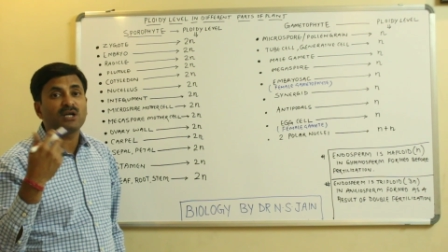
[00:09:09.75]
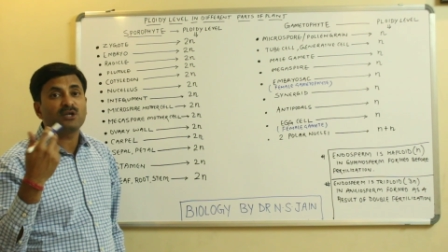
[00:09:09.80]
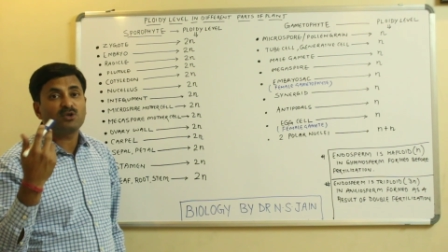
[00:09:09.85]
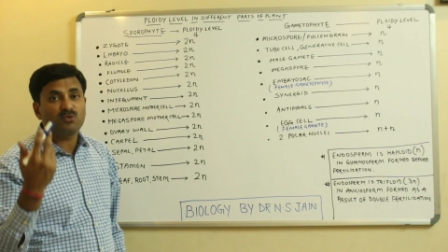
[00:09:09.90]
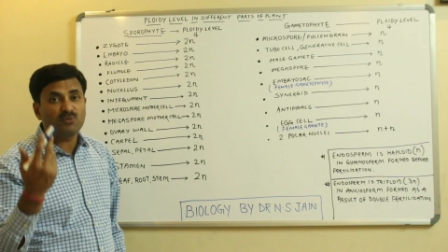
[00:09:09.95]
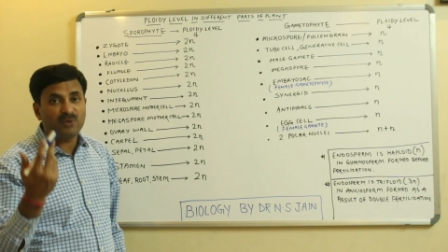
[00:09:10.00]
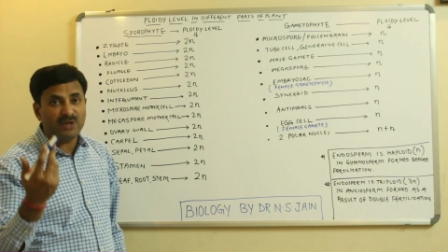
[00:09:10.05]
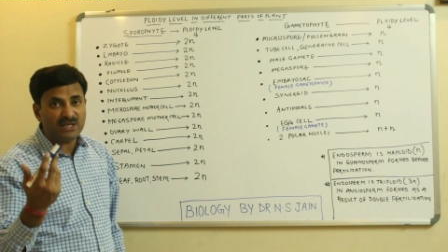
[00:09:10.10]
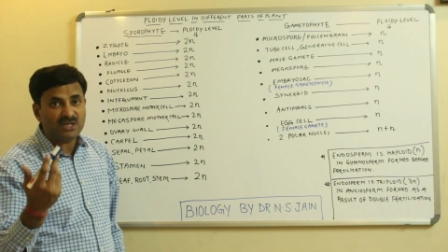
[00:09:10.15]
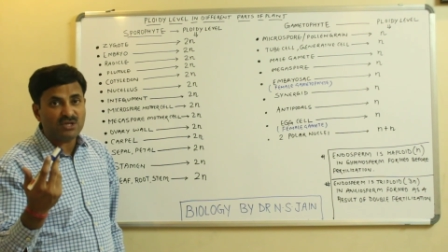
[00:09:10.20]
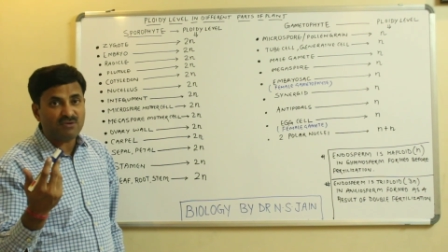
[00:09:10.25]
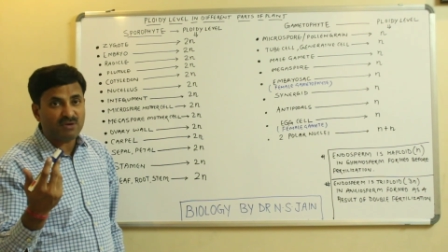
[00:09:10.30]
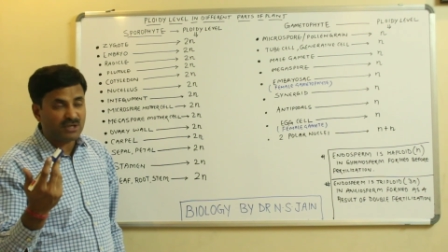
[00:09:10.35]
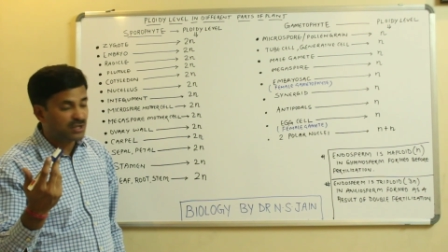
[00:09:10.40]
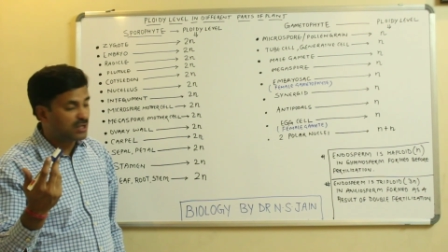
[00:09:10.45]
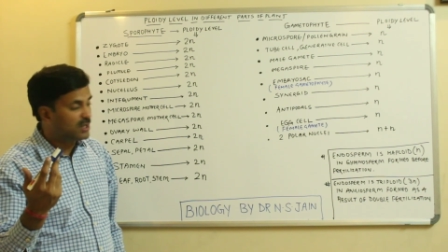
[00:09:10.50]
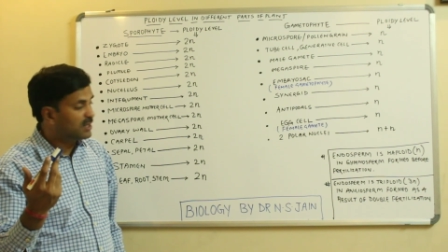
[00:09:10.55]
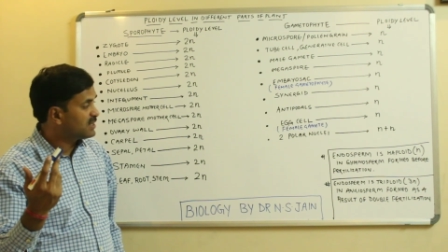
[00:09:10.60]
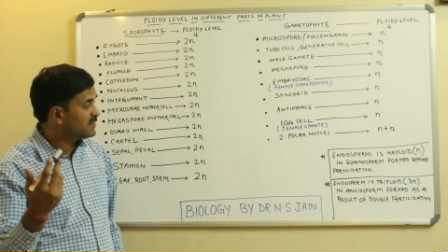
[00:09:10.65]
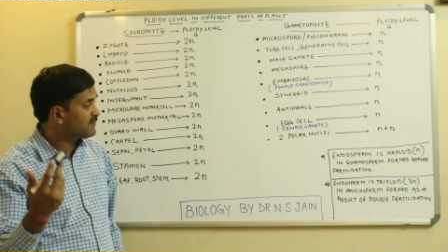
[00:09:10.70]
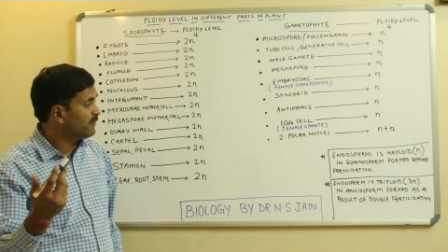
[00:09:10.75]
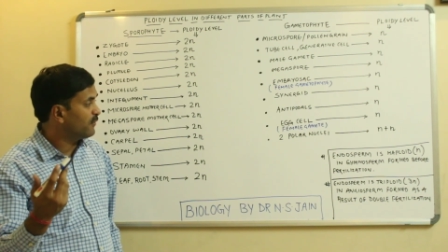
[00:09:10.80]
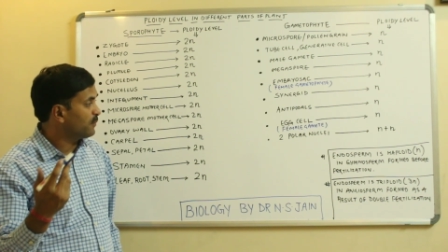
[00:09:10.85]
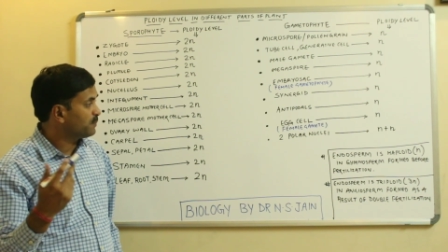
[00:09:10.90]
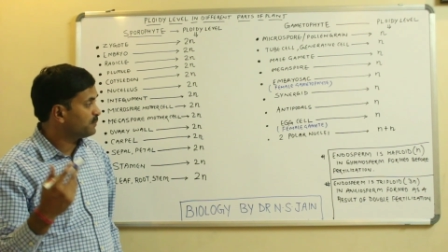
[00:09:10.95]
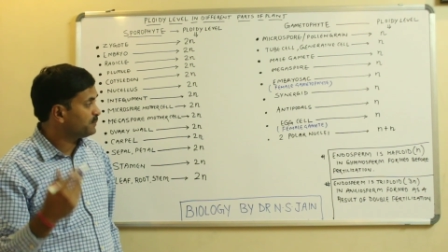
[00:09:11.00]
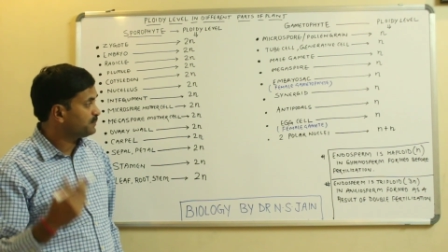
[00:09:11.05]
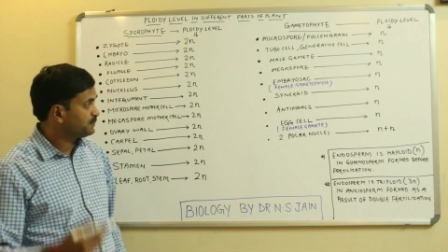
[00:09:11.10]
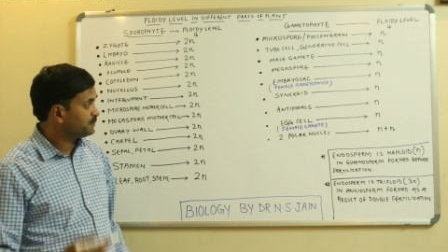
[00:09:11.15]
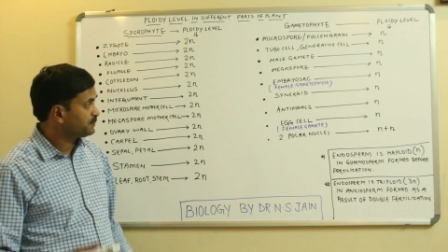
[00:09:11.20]
a 2n structure is
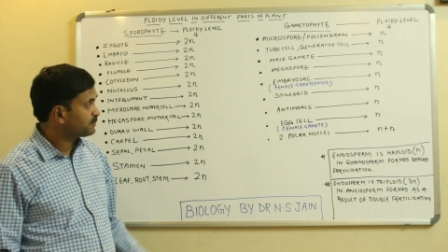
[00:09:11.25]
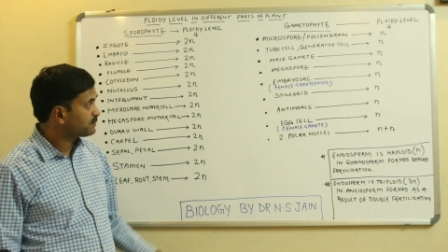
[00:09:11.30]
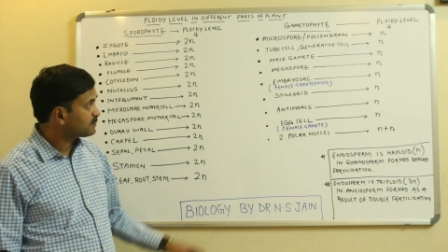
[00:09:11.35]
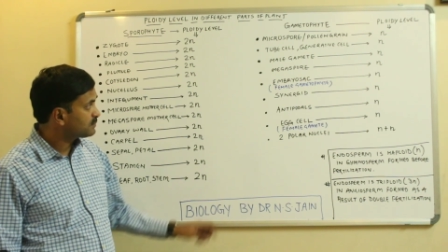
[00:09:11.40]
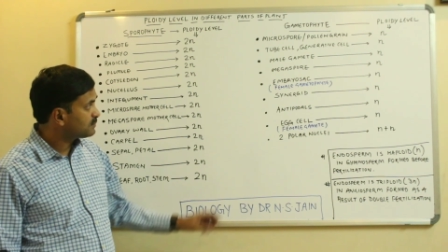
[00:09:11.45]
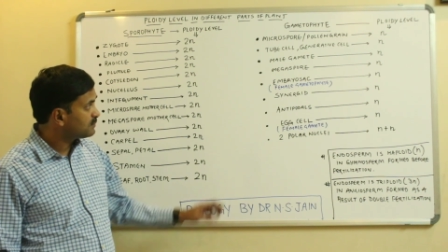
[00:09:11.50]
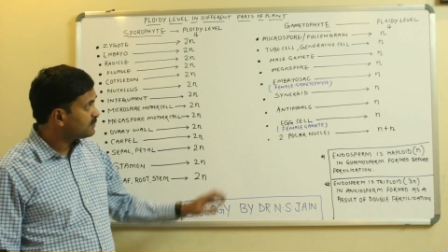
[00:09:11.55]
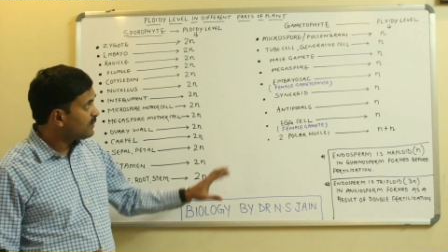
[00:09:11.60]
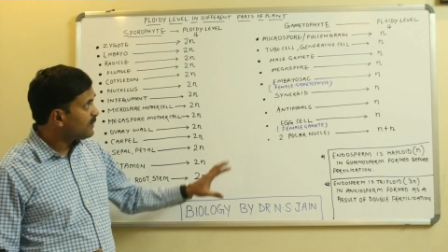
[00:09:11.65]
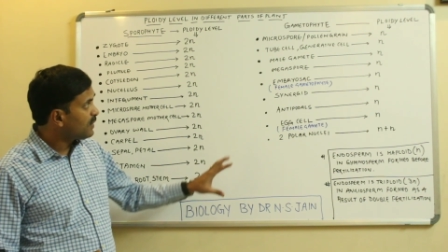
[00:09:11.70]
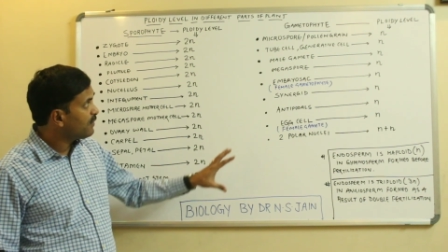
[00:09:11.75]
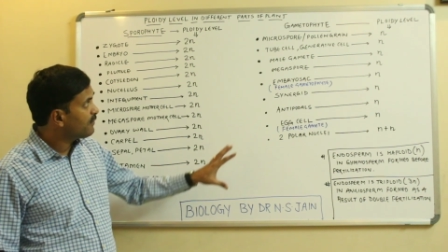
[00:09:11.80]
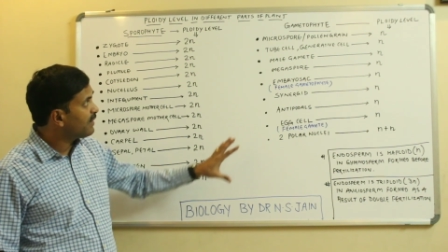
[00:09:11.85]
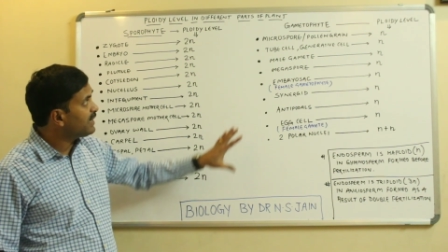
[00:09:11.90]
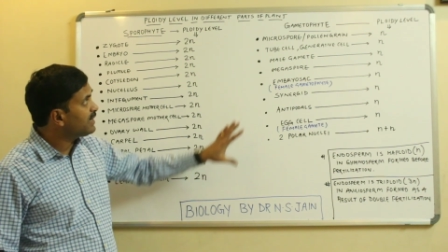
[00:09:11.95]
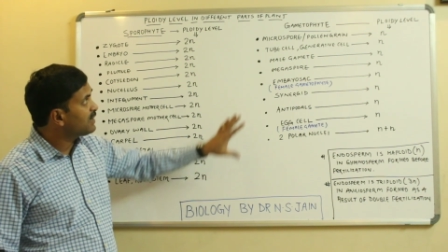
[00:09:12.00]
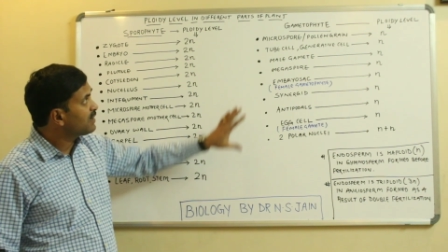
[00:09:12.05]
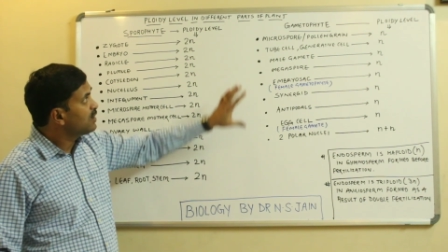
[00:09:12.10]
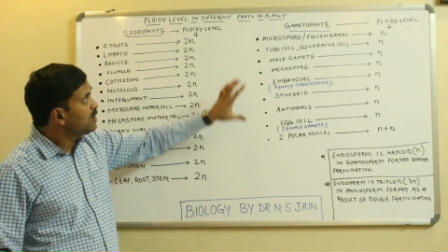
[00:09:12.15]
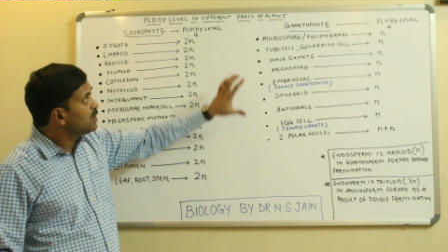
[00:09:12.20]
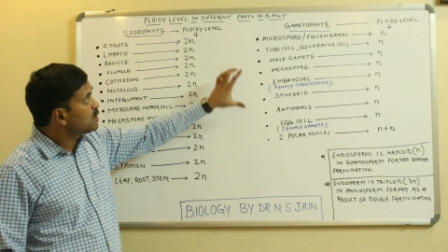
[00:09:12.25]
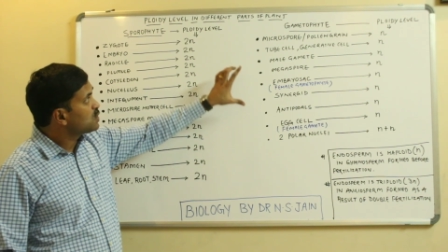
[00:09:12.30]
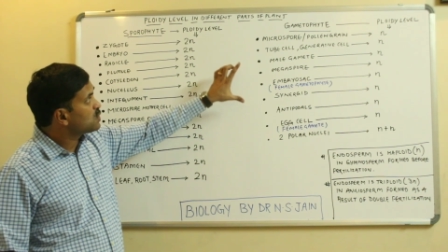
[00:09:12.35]
formed, right.